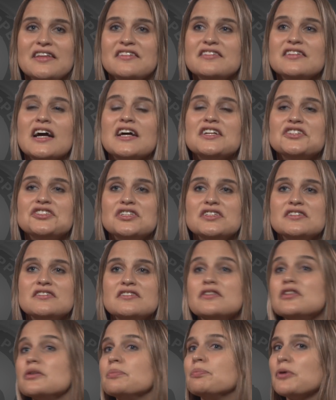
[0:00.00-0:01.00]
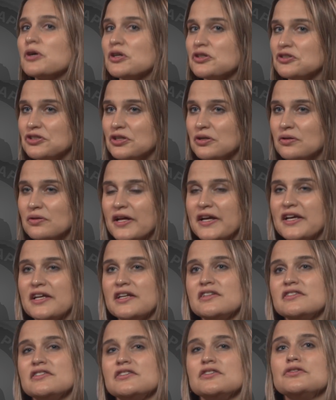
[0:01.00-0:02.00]
It's not just the BERT show like it
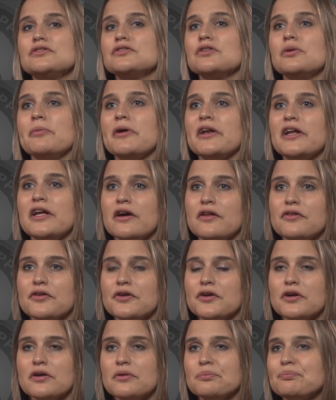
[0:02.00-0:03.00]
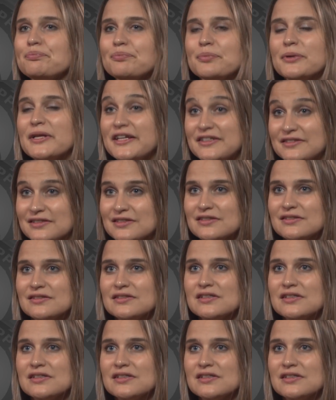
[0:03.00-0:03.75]
is in so many other places.